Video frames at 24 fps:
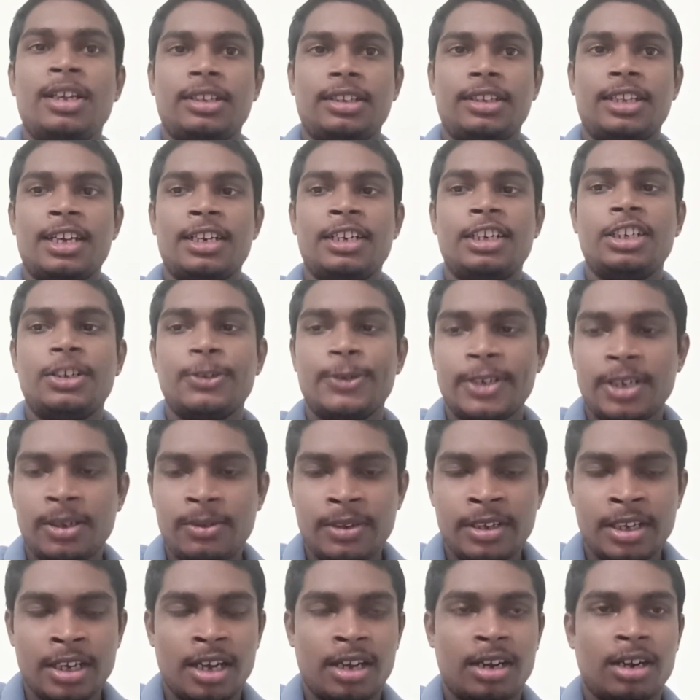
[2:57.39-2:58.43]
then it will
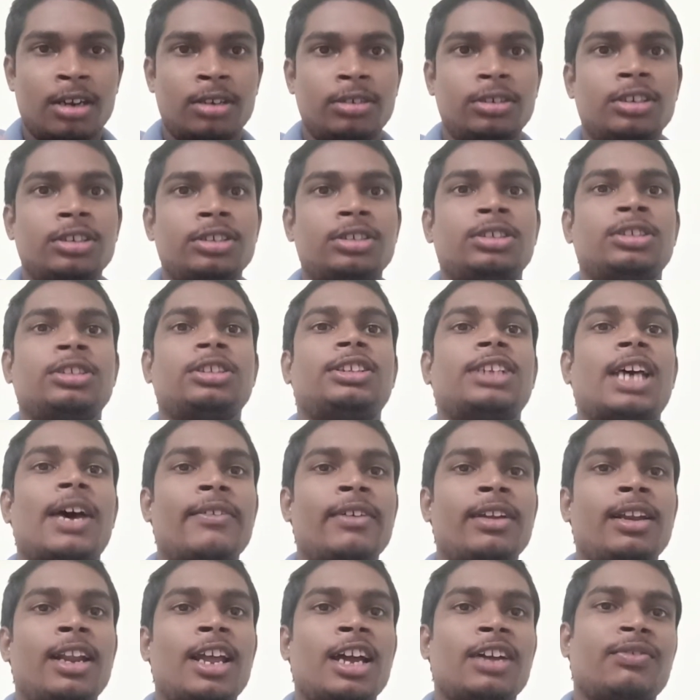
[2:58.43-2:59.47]
be around
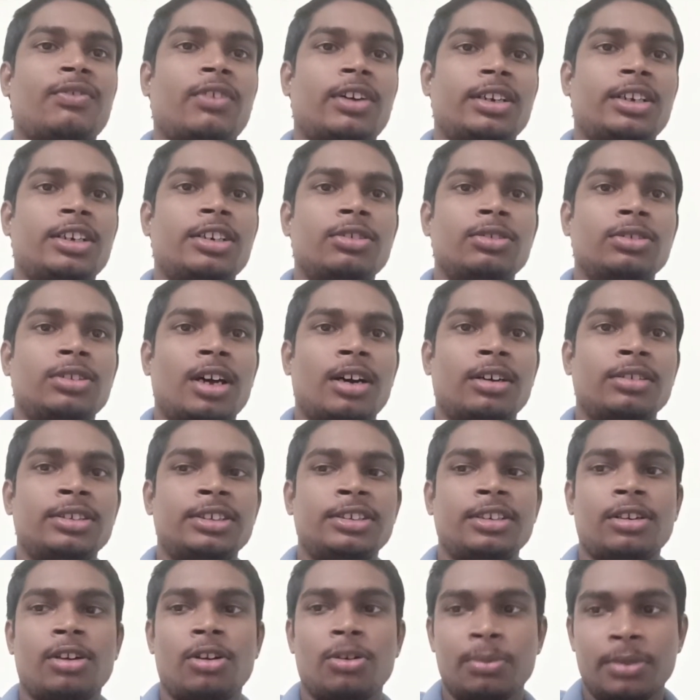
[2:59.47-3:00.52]

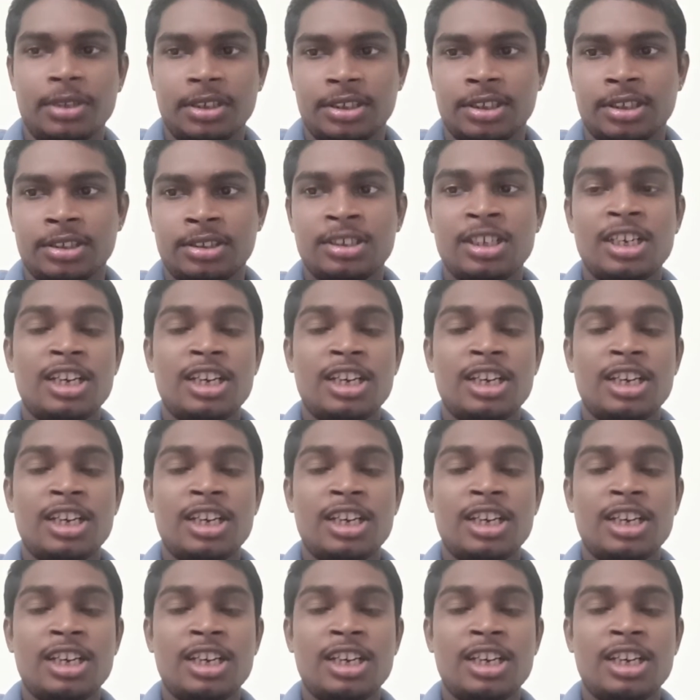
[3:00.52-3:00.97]
7,42,000 kilometers.